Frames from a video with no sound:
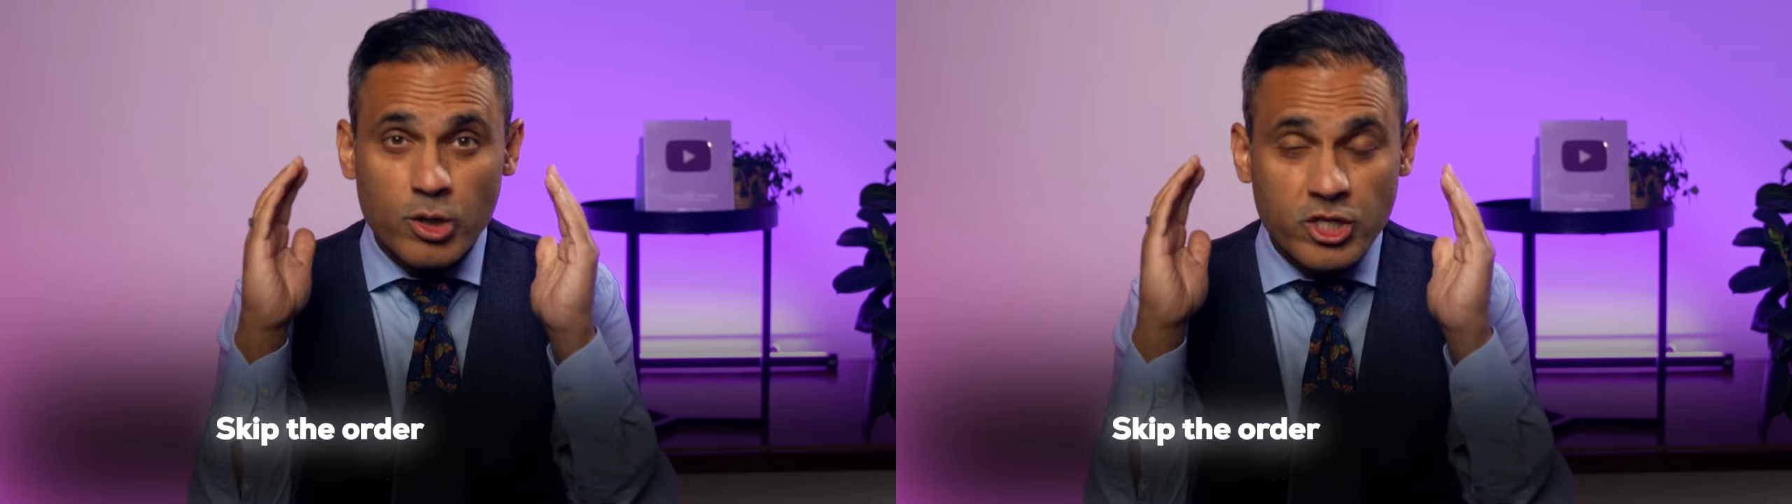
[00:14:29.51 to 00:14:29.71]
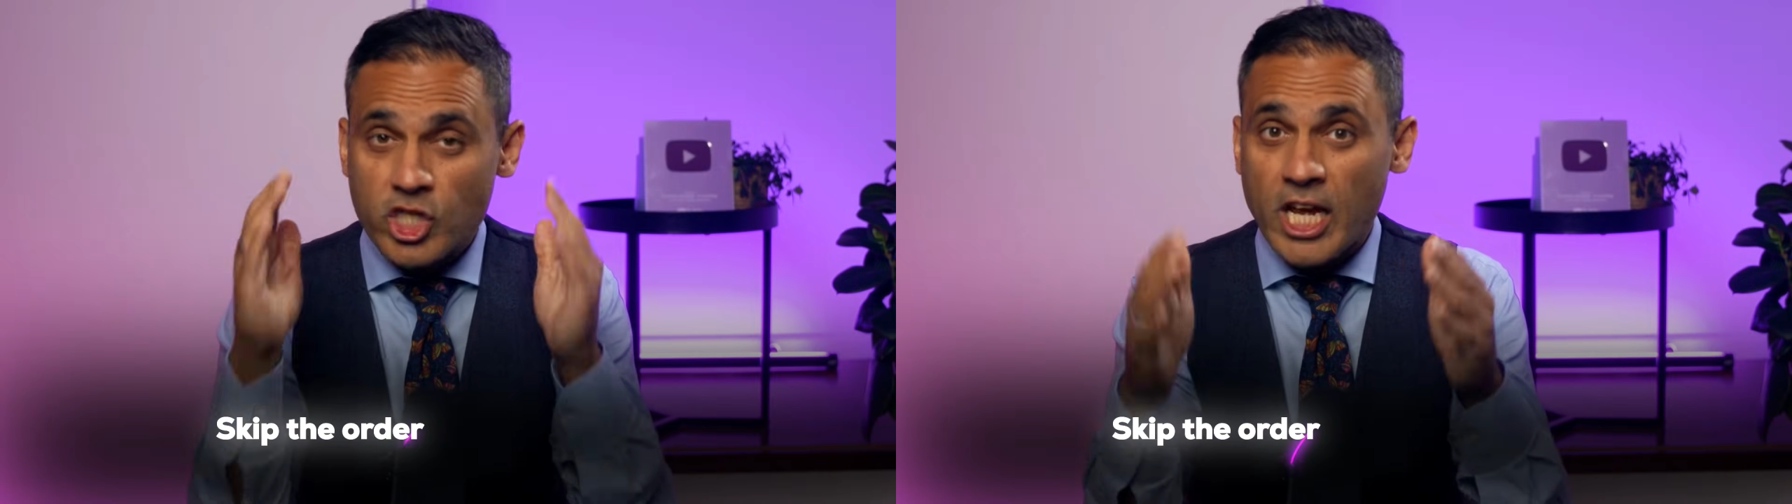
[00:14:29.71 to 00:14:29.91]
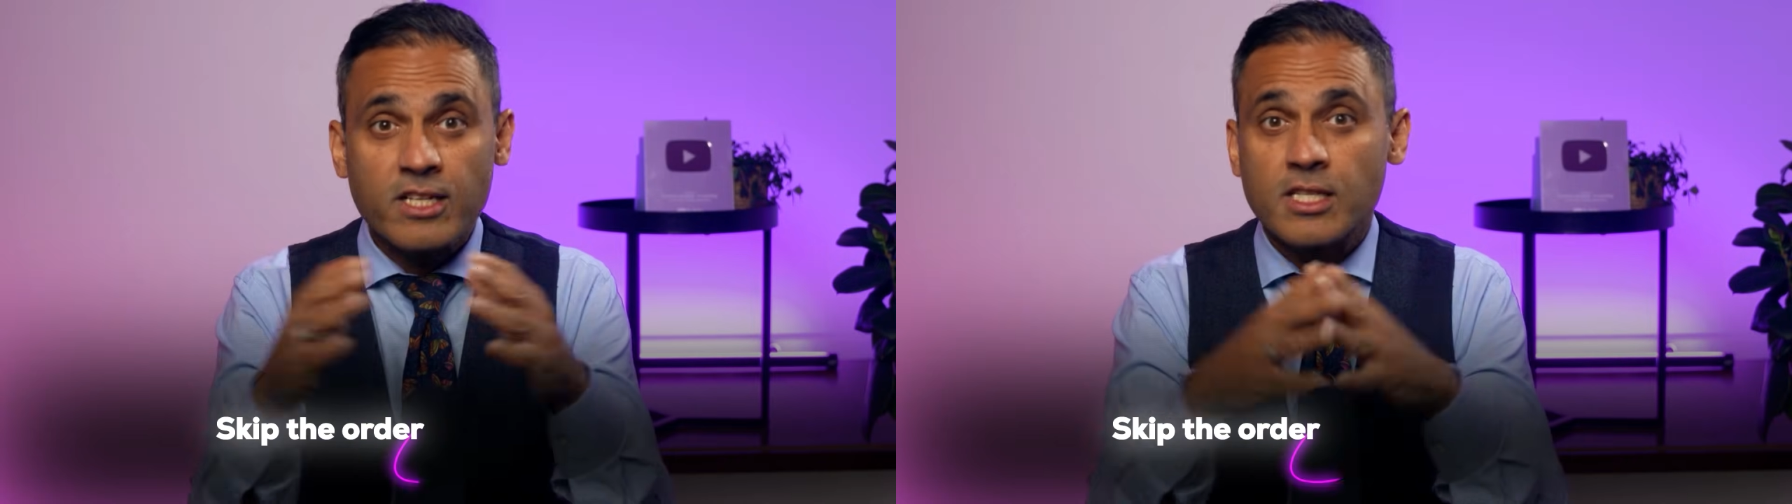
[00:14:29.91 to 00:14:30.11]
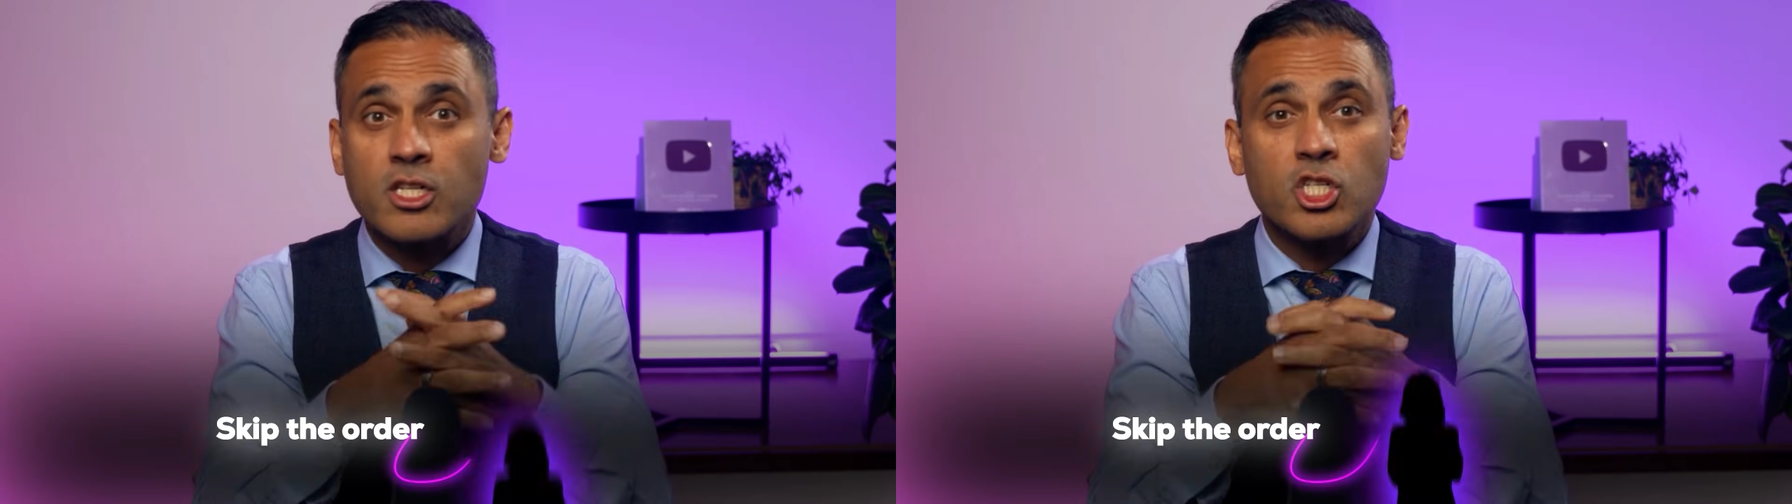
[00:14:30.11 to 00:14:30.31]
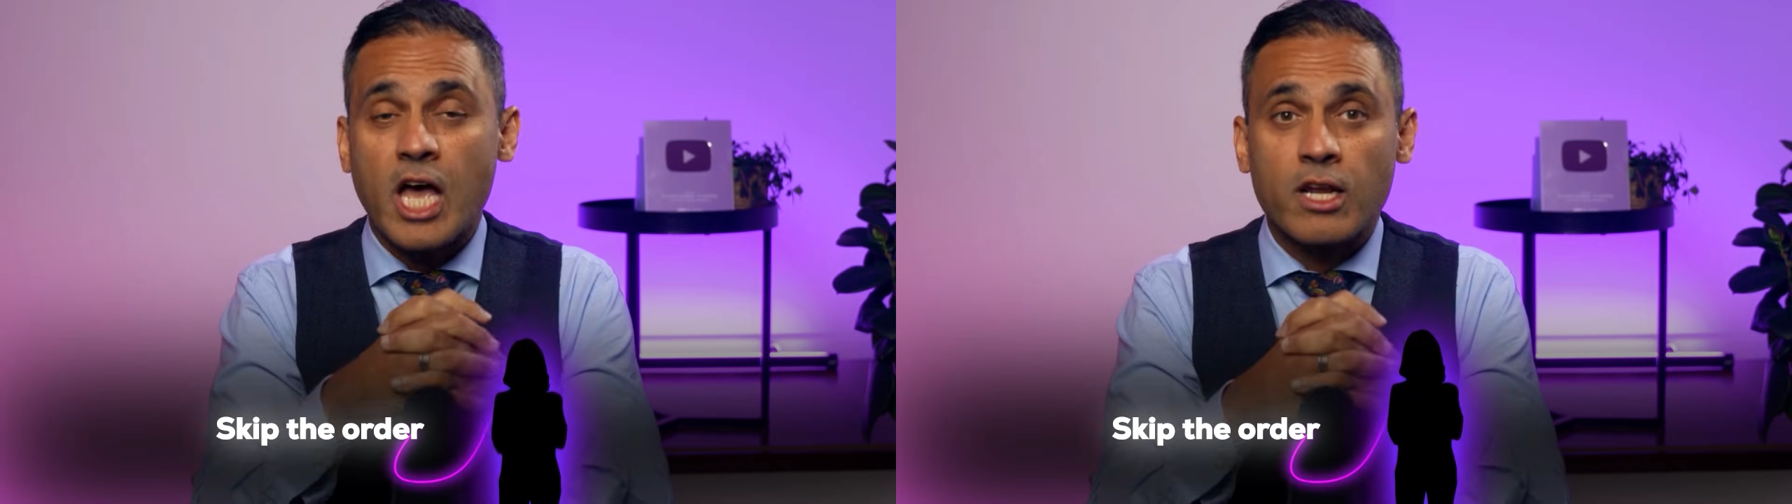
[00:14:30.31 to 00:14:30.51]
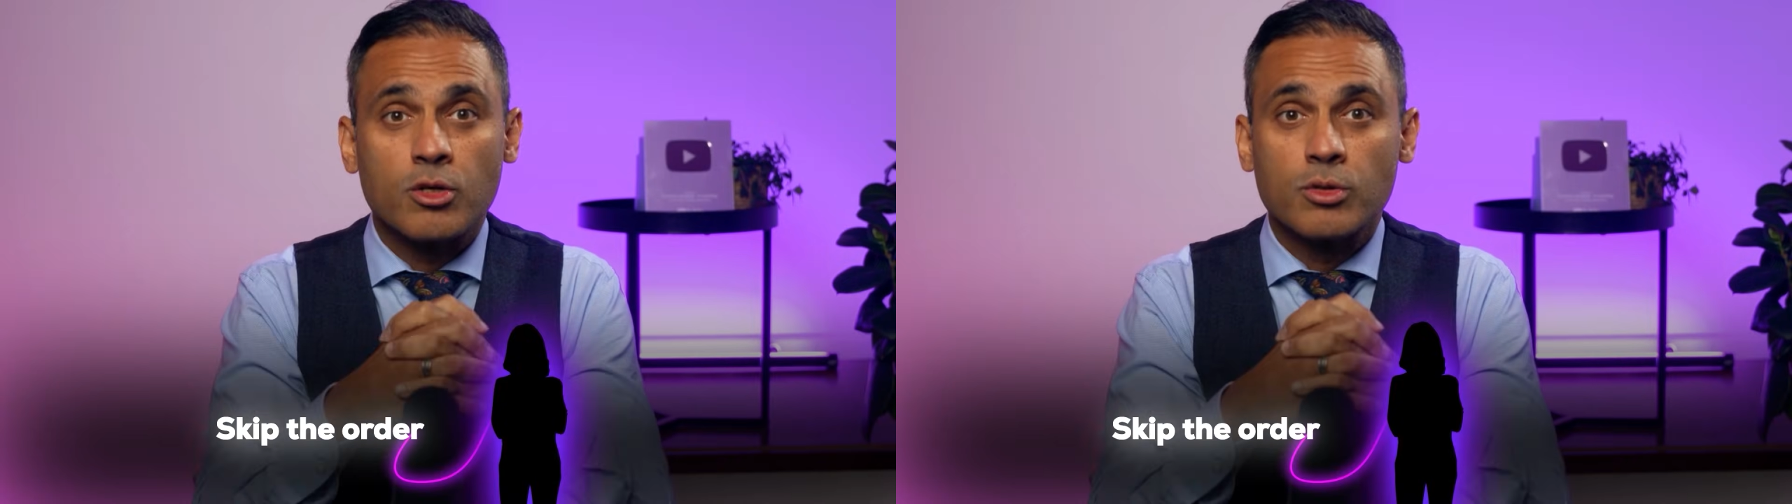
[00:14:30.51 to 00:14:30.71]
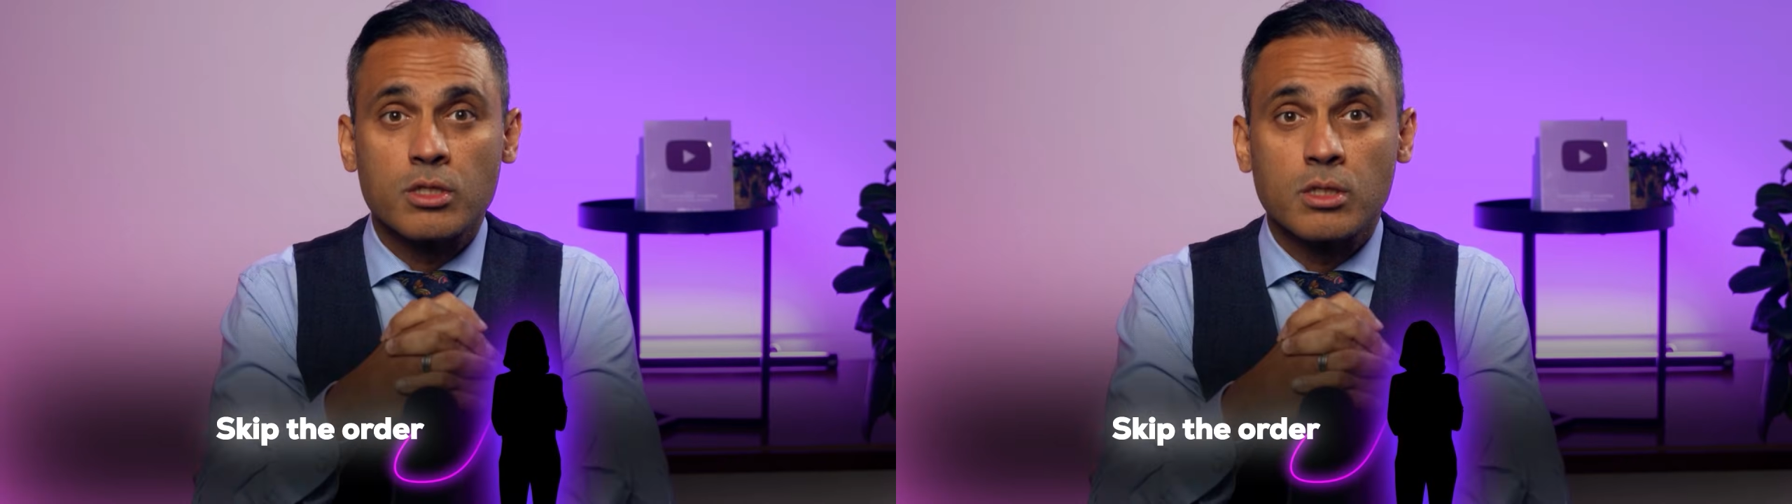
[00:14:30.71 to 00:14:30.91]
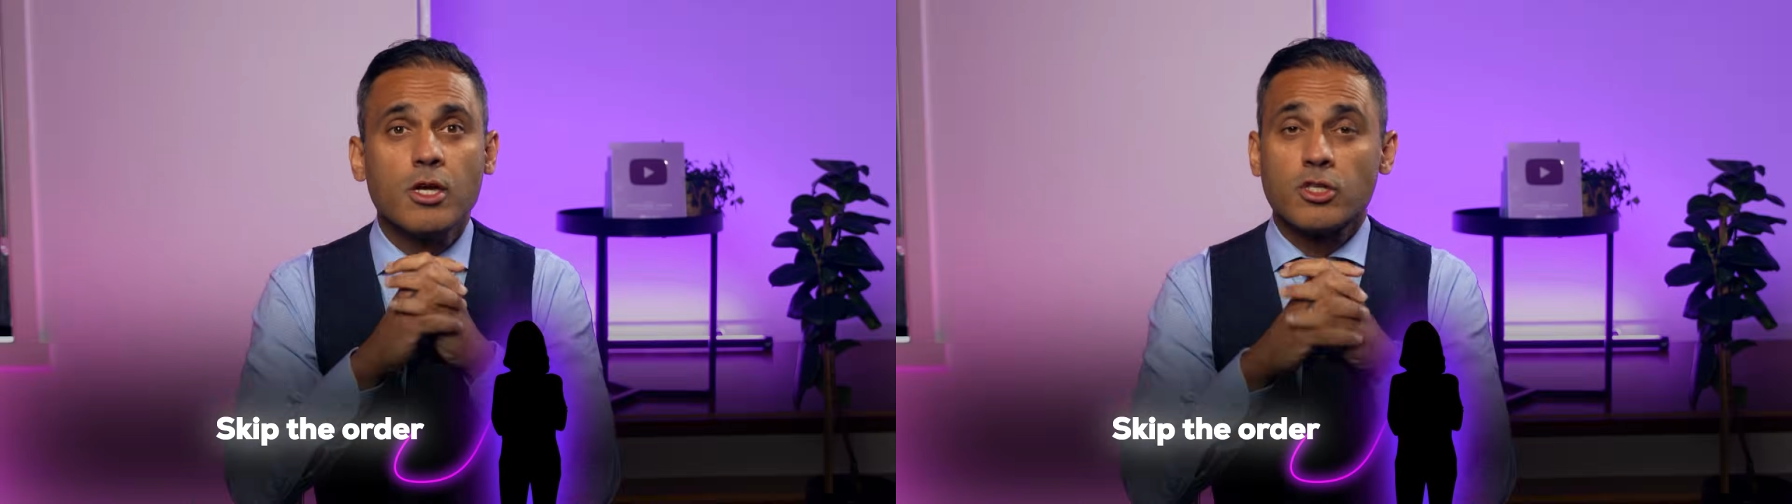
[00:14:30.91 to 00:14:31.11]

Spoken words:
we're chasing shadows.